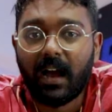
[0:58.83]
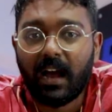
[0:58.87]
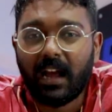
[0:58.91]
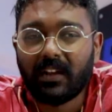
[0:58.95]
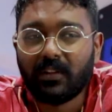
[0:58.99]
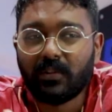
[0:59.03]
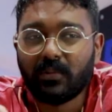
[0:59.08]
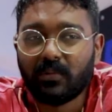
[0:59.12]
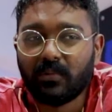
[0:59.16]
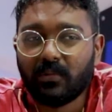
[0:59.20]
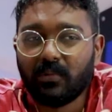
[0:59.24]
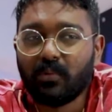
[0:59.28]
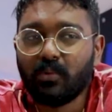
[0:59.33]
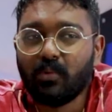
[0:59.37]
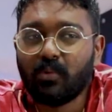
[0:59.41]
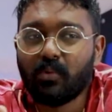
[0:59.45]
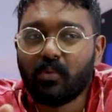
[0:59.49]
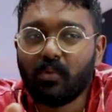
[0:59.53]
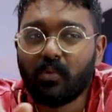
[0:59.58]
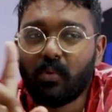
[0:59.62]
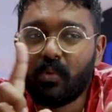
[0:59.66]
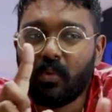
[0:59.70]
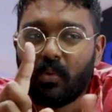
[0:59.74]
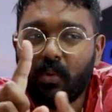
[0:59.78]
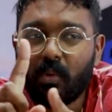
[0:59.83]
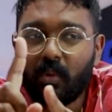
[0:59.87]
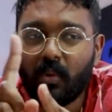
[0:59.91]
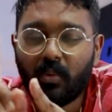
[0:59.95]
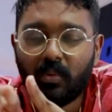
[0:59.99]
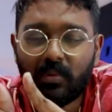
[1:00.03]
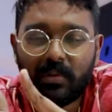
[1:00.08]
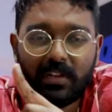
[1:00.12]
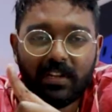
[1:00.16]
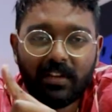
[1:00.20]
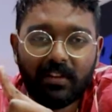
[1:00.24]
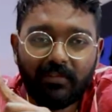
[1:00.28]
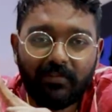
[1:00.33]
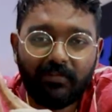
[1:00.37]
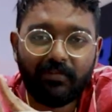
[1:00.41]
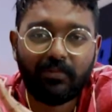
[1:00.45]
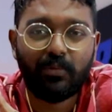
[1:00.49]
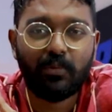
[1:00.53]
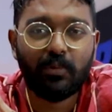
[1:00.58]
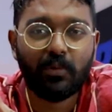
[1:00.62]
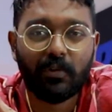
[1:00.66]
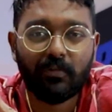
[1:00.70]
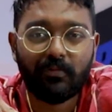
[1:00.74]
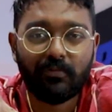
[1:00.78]
I know only a
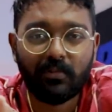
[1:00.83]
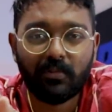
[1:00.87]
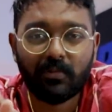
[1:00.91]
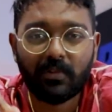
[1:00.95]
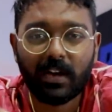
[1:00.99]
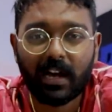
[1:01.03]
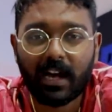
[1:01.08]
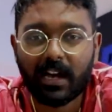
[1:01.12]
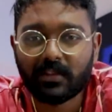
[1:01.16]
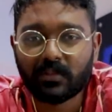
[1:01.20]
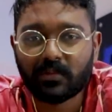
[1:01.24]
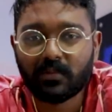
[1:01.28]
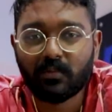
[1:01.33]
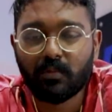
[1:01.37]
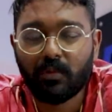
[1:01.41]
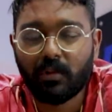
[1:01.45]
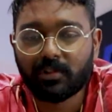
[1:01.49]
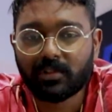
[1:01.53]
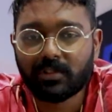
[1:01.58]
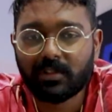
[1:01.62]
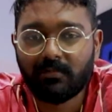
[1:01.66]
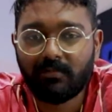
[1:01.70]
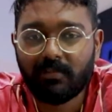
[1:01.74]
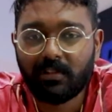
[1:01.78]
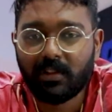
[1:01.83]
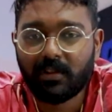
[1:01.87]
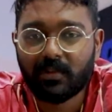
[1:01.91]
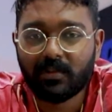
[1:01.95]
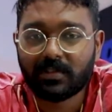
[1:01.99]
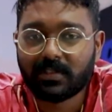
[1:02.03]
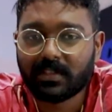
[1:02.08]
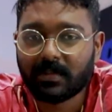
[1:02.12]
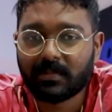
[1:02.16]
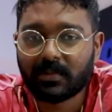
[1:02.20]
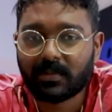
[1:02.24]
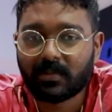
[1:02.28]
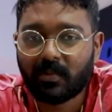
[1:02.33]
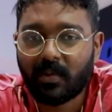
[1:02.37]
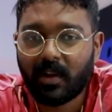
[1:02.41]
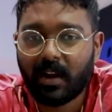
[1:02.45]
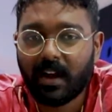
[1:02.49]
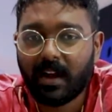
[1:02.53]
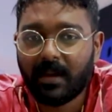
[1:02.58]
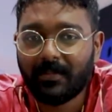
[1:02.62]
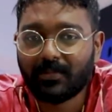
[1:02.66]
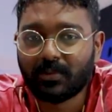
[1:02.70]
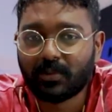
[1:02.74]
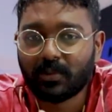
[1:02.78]
few of you guys who watch the video
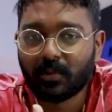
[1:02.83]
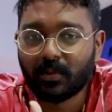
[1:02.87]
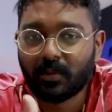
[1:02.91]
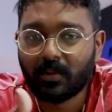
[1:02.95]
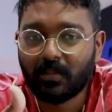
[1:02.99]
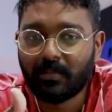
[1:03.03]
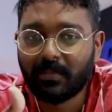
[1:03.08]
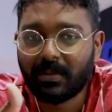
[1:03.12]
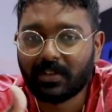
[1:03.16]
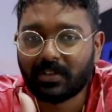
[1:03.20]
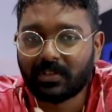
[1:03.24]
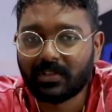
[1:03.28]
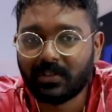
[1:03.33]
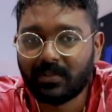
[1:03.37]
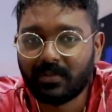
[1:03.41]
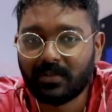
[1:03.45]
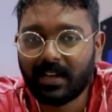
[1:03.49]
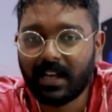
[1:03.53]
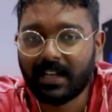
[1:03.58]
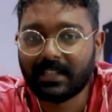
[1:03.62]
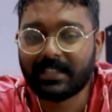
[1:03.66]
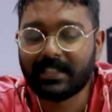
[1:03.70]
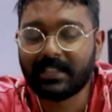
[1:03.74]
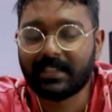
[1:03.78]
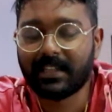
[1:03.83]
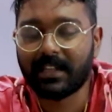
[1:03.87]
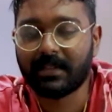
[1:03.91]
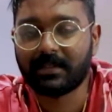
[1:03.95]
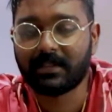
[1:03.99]
subscribe, so make sure you guys hit